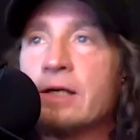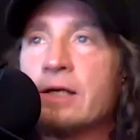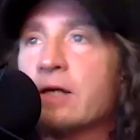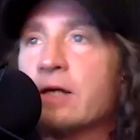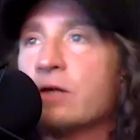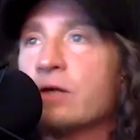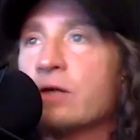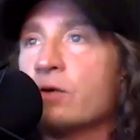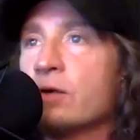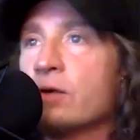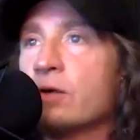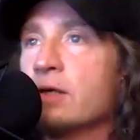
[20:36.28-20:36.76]

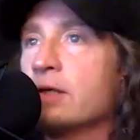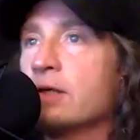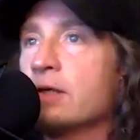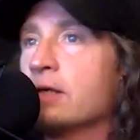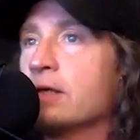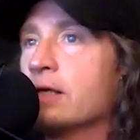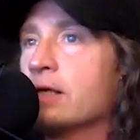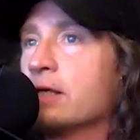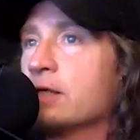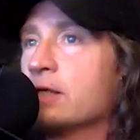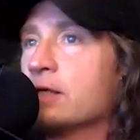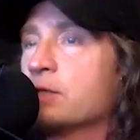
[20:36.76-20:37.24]
agree.
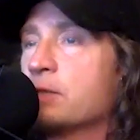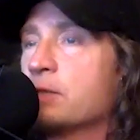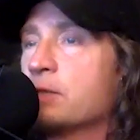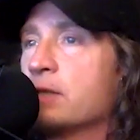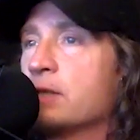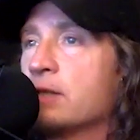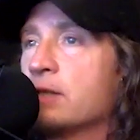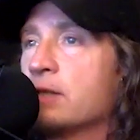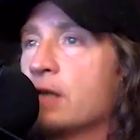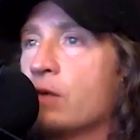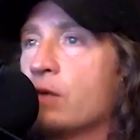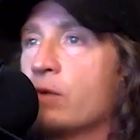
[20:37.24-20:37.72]
And it's
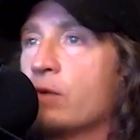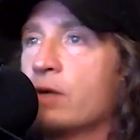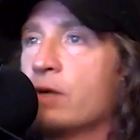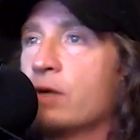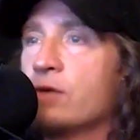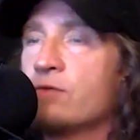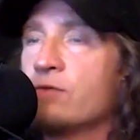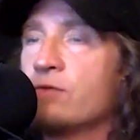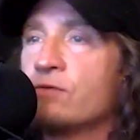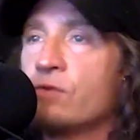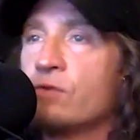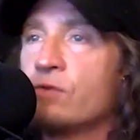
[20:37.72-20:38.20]
been that
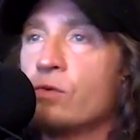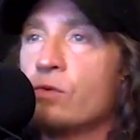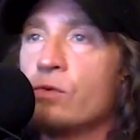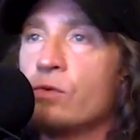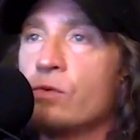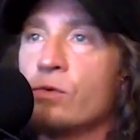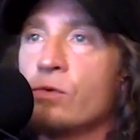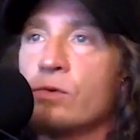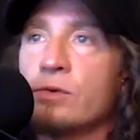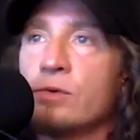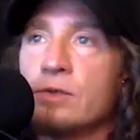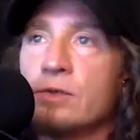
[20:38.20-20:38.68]
way
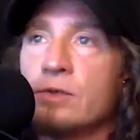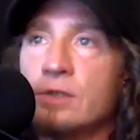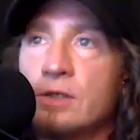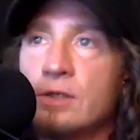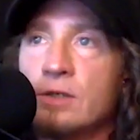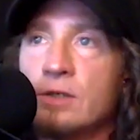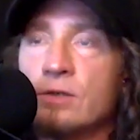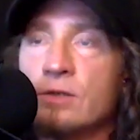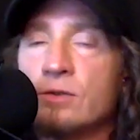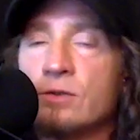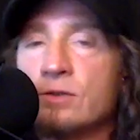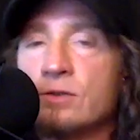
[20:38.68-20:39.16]
for
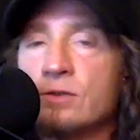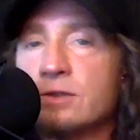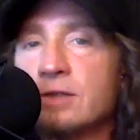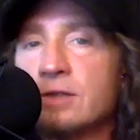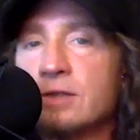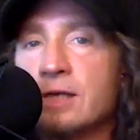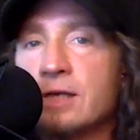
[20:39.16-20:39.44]
years.